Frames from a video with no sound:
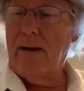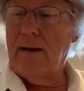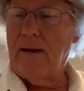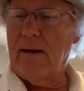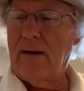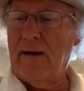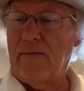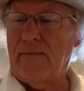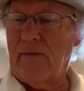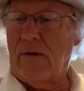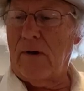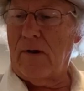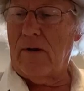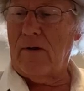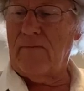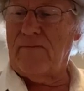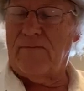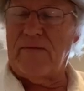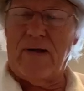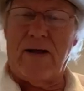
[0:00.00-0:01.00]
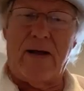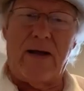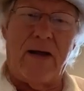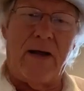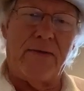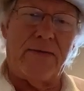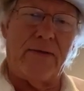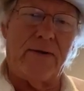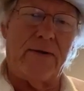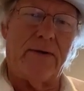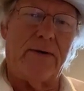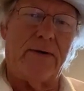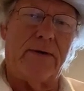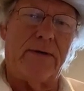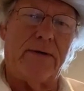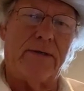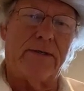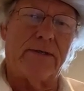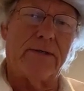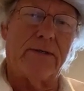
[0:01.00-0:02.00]
of all
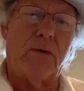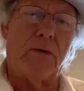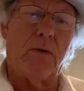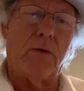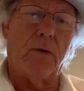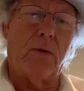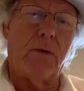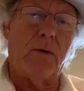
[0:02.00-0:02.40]
fathers, no